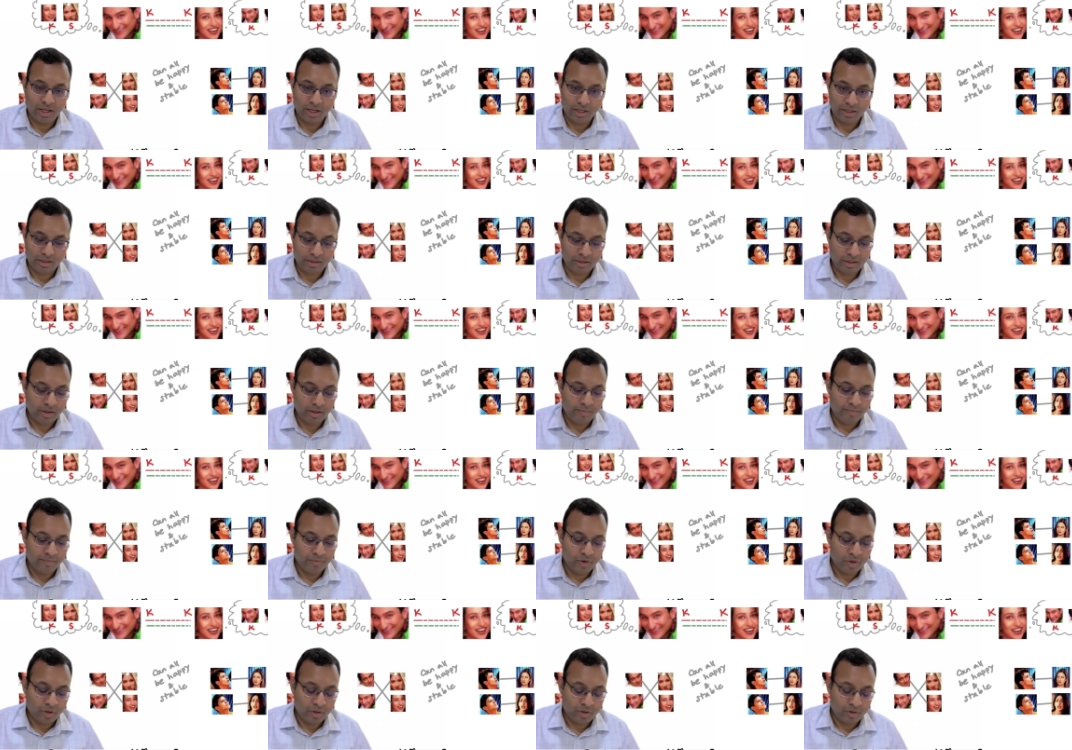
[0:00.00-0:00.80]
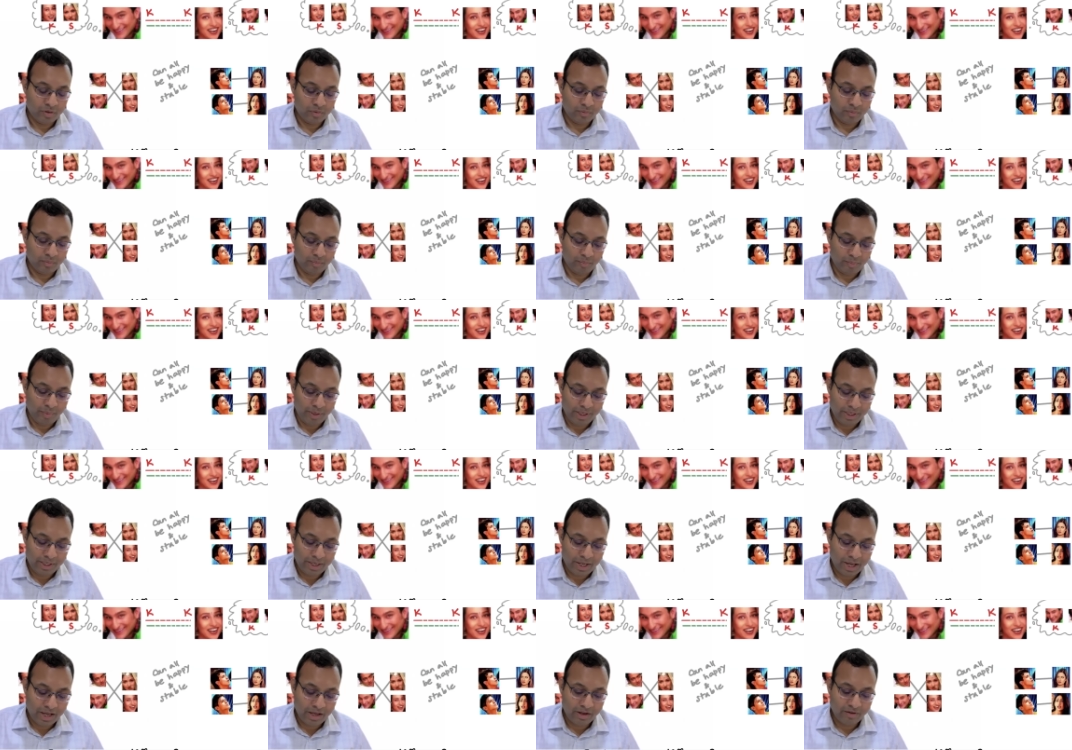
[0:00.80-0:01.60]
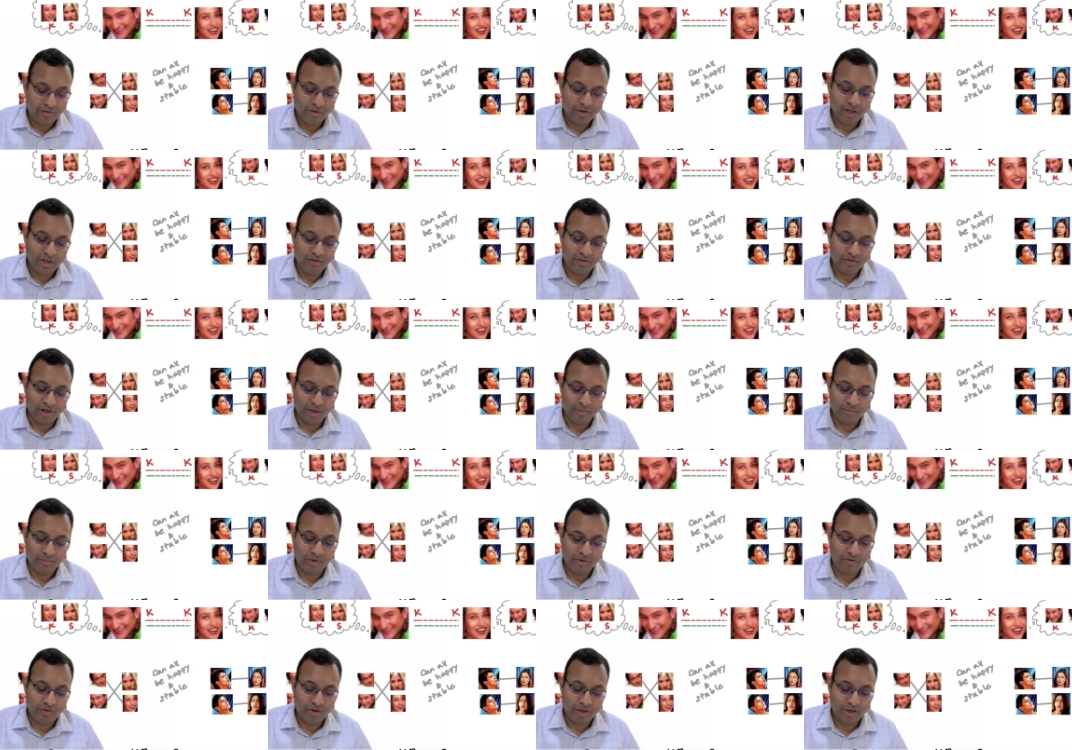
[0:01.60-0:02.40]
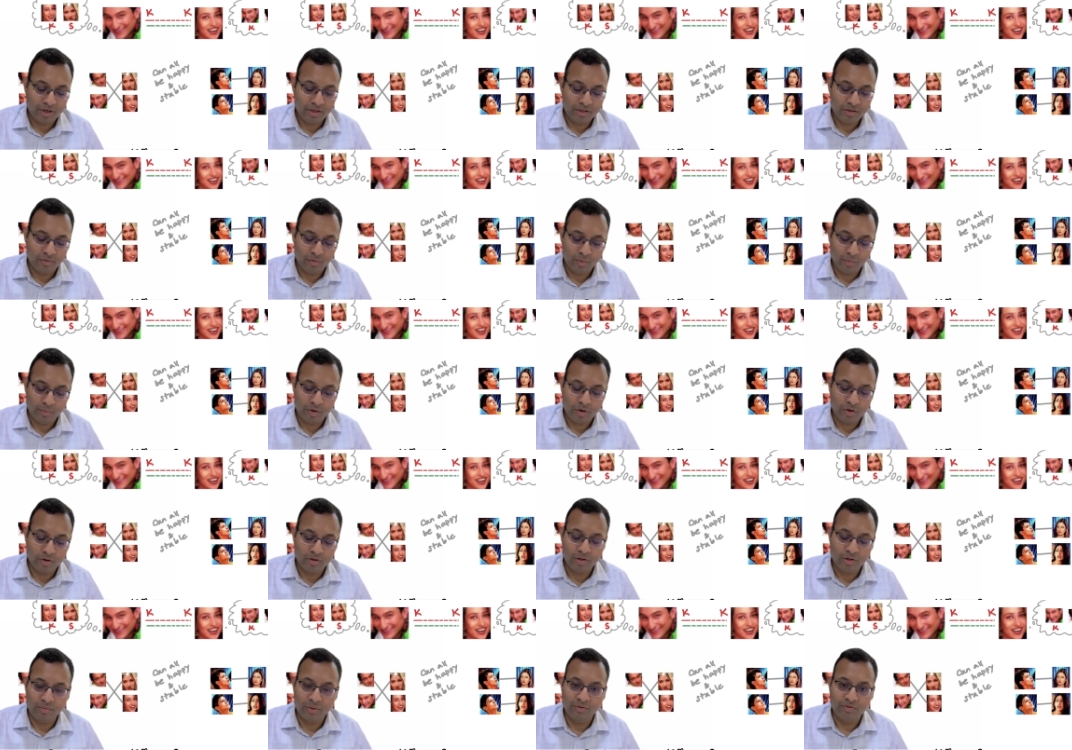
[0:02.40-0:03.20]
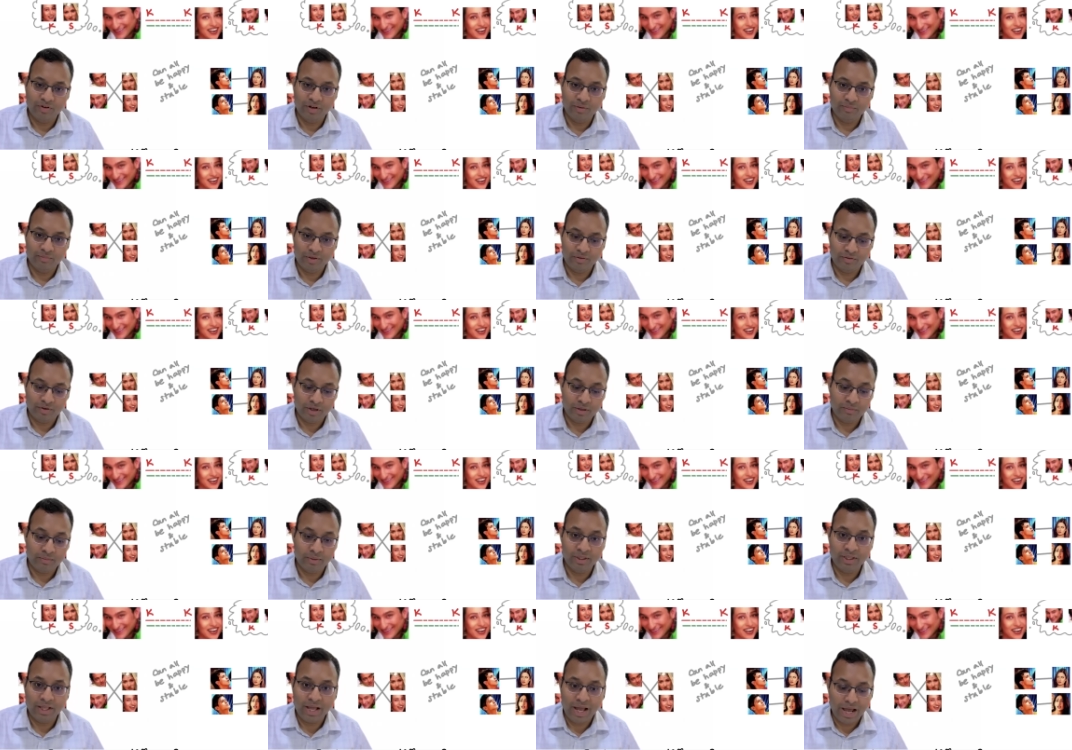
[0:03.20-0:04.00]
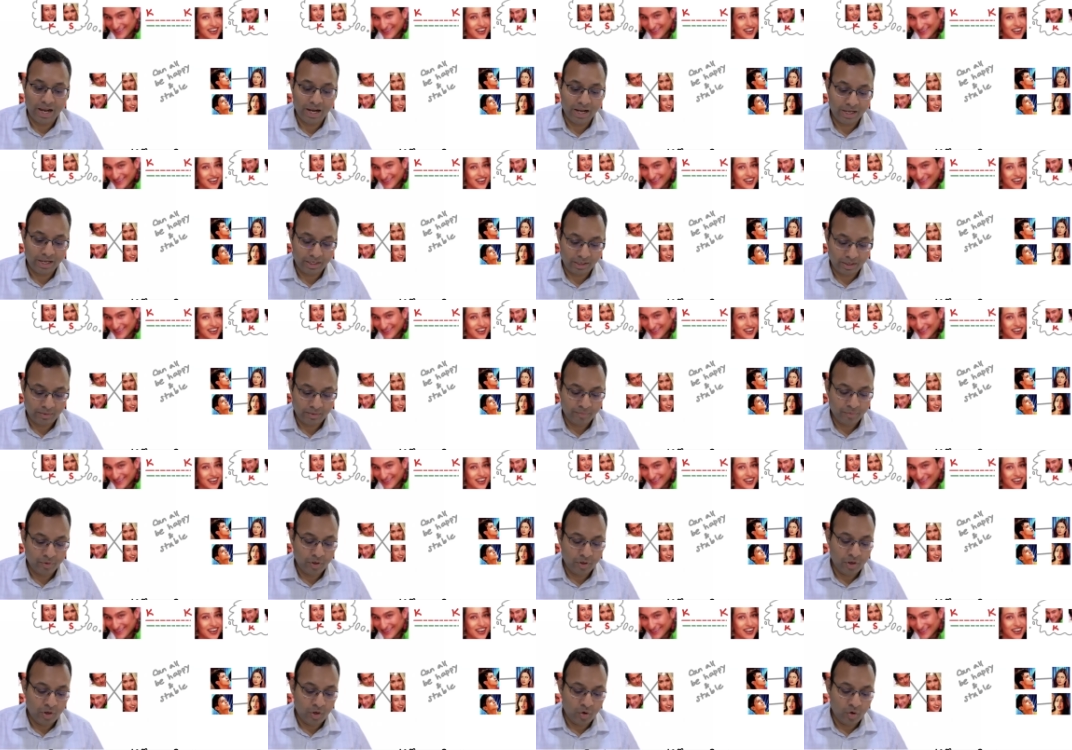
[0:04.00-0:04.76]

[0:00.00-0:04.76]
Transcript: KS. So men have different preference, women also have different preference, but they align.